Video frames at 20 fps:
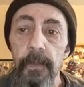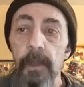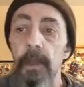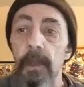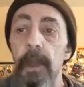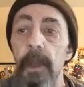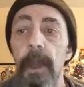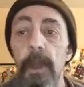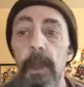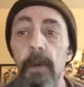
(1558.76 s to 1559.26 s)

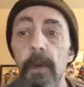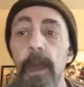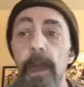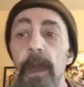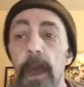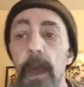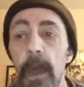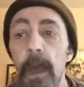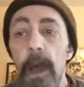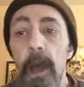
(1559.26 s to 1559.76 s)
Anyway,
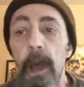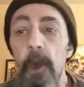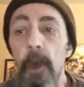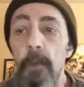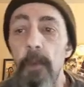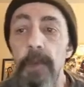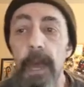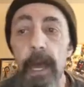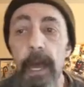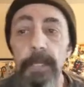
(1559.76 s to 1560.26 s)
I
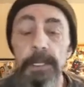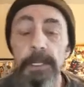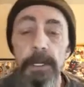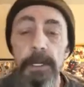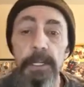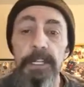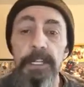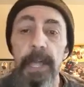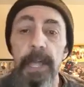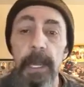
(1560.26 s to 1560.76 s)
hope you guys
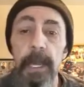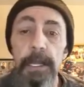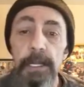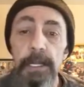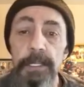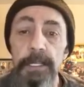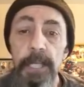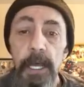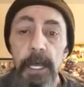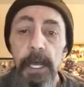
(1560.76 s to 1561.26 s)
understand
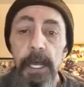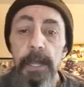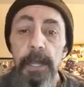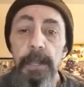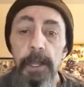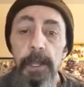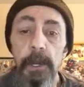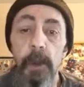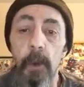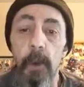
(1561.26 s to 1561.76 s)
this.
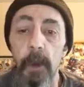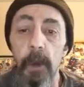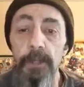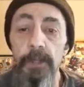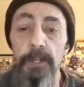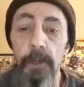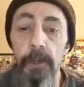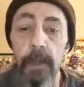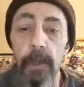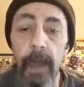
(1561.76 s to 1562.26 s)
Their
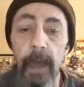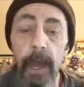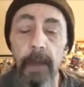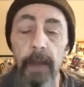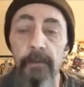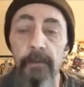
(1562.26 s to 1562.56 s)
courts are that of a